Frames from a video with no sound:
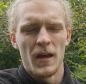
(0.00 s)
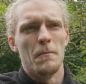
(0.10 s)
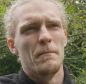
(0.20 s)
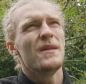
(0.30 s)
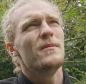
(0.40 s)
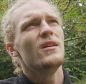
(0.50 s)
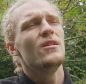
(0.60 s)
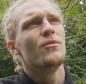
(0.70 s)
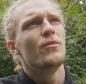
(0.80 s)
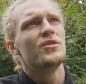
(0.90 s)

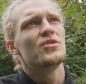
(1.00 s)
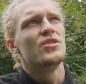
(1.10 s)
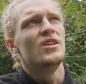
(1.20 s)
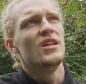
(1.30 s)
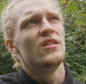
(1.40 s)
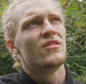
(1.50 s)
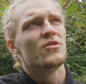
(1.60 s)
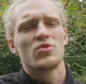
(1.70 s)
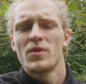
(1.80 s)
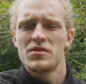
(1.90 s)
Maybe we just need to
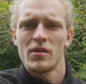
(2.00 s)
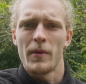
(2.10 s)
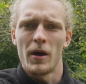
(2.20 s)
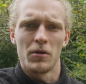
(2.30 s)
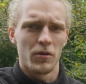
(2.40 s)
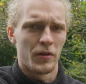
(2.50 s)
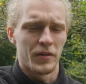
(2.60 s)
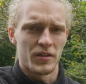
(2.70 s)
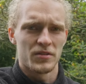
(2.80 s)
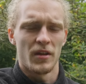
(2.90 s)
switch up our
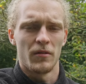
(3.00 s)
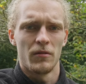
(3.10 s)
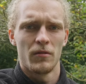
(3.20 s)
content style.